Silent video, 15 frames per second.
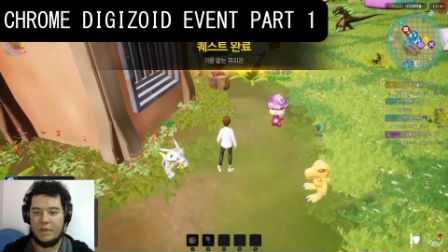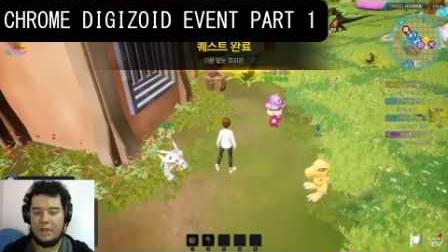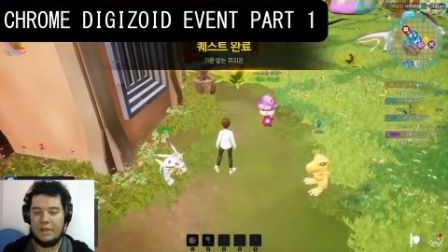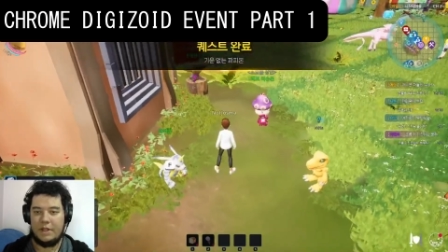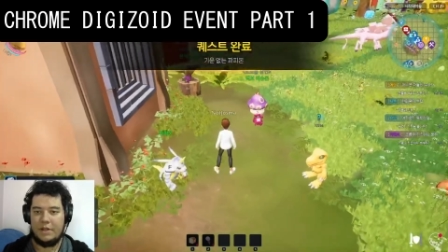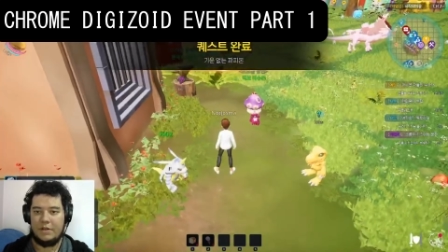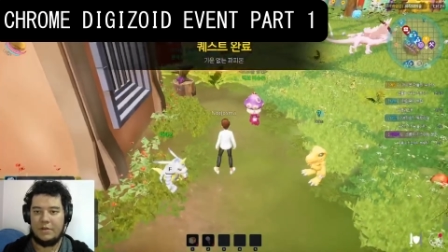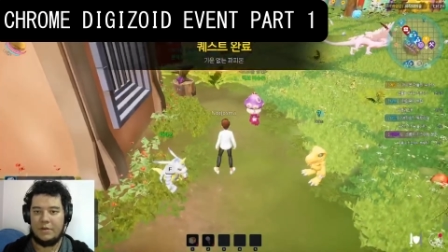and
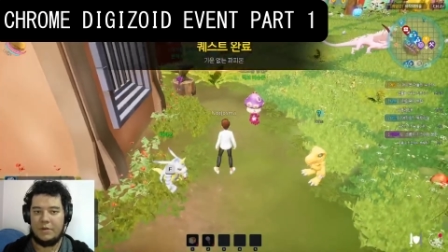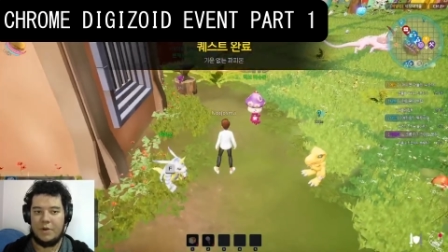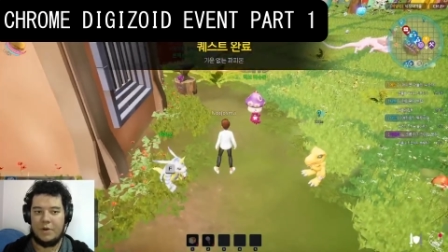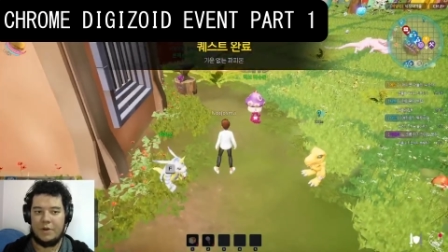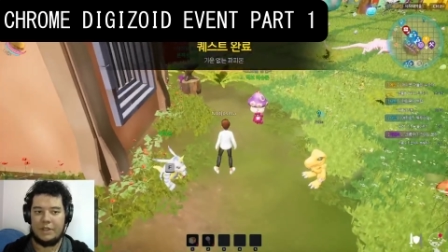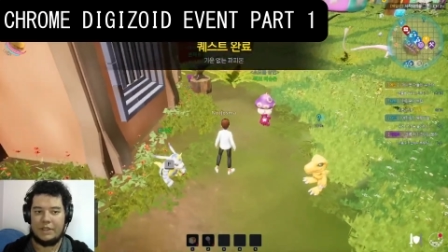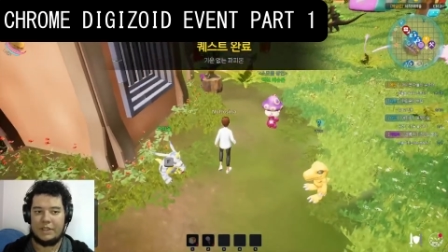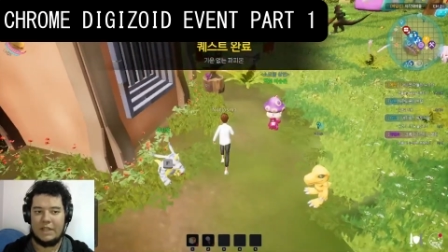then you'll
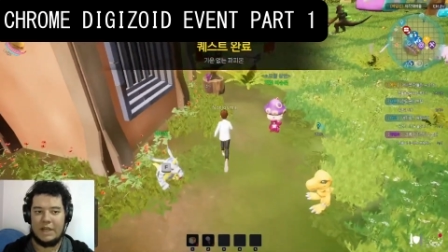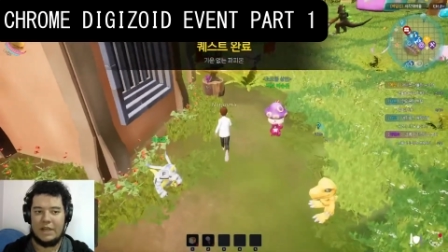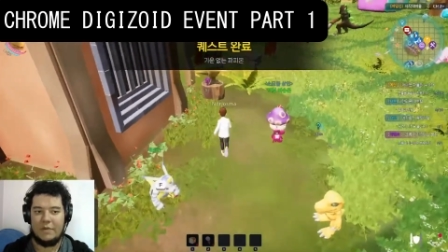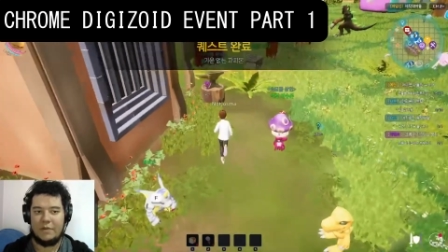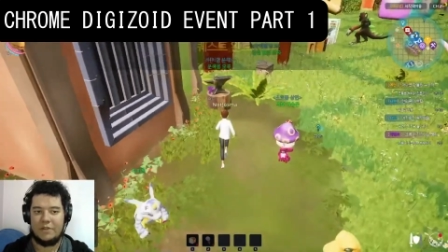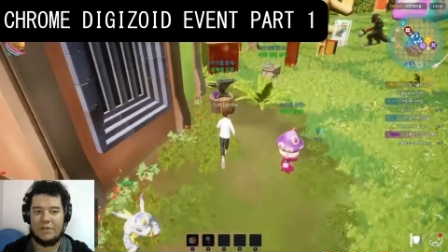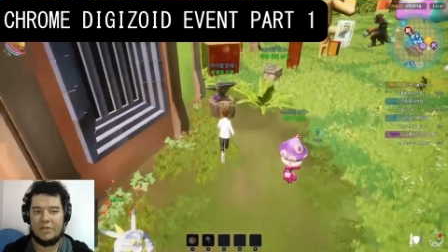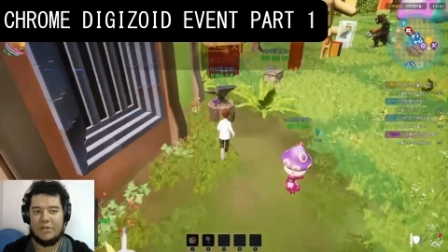notice that he
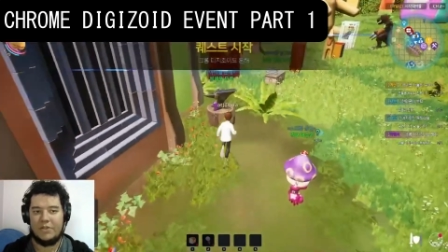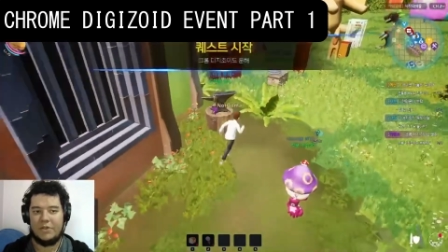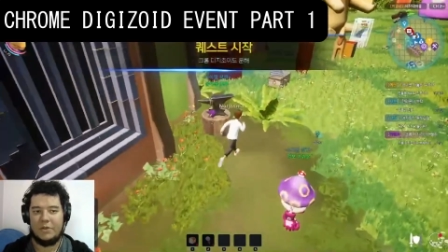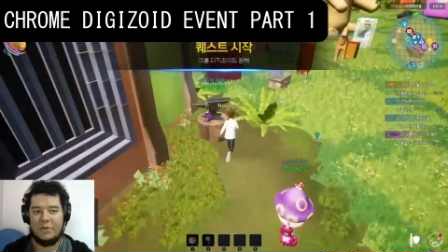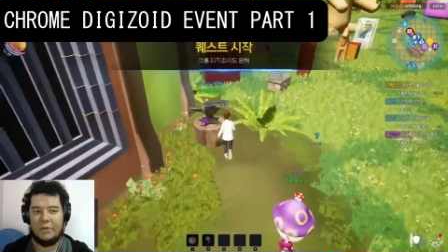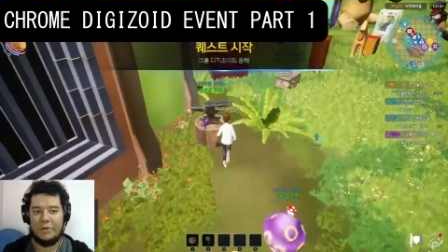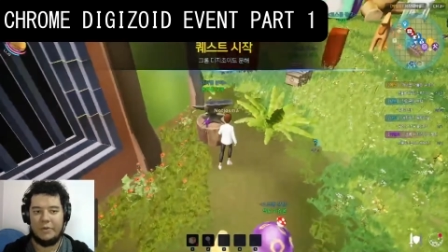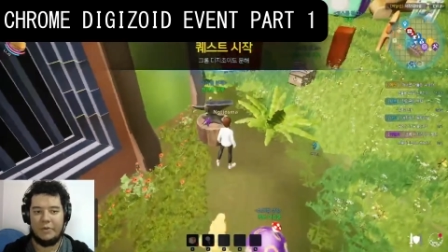wants you to
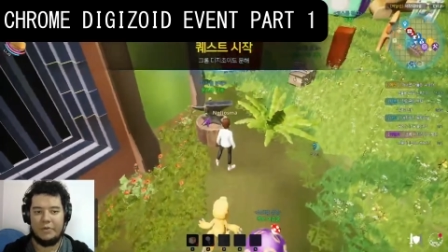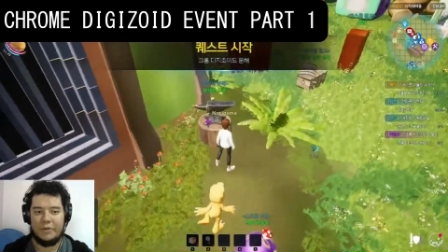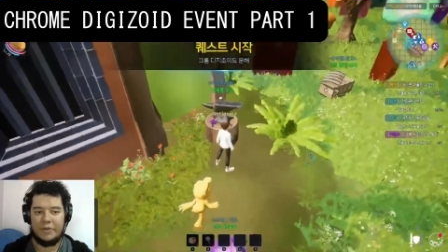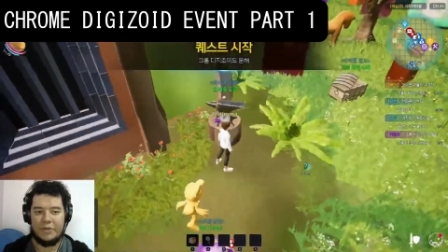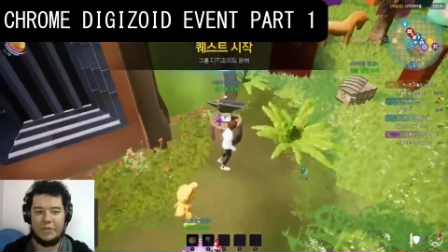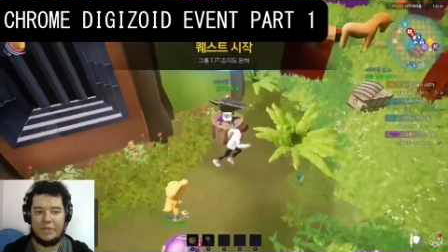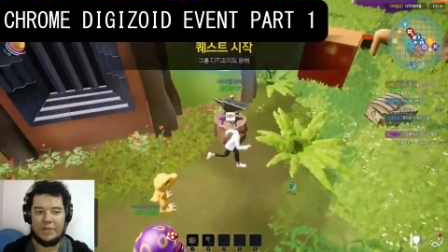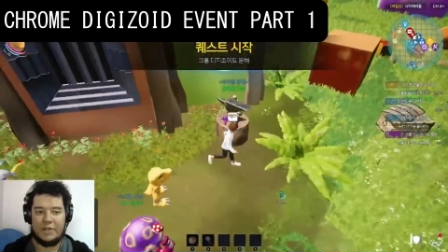go over
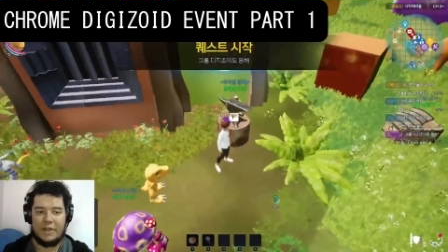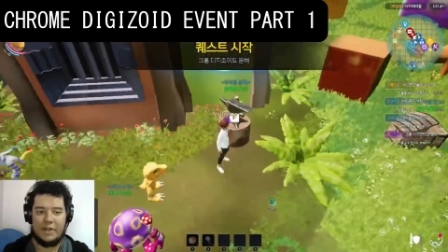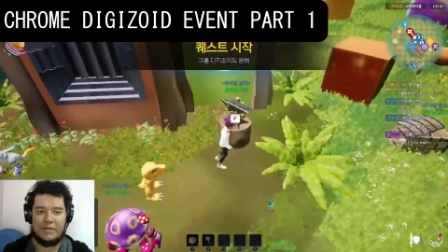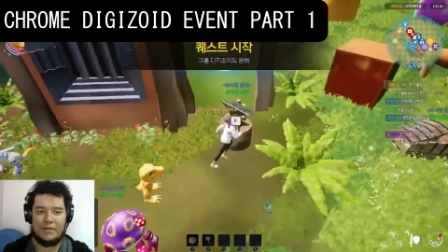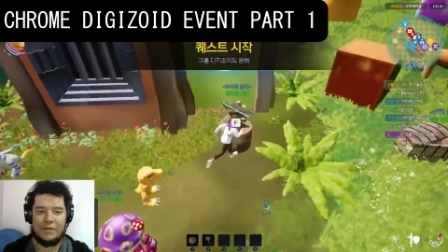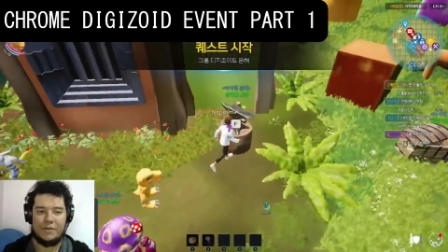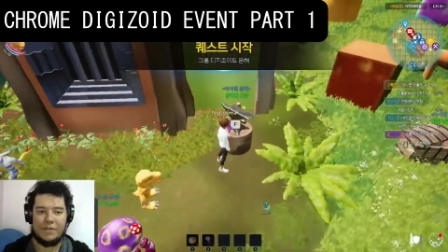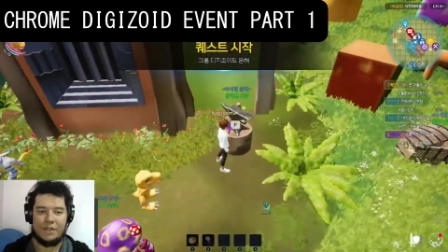to this
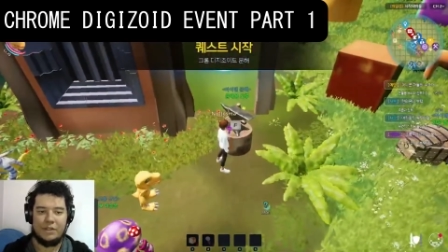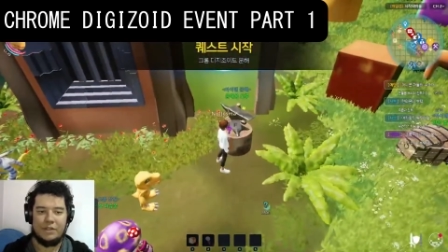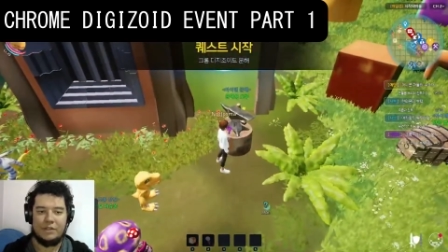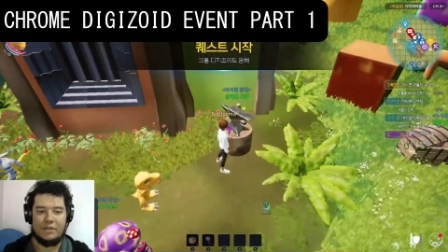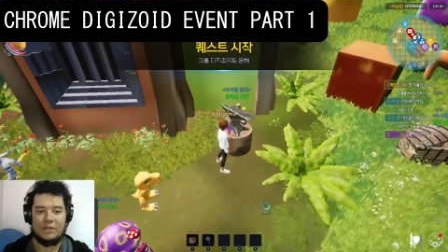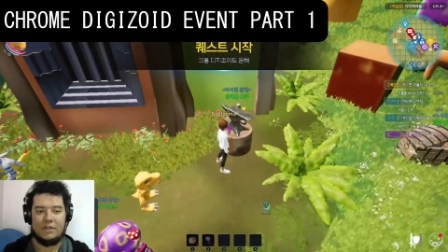anvil here,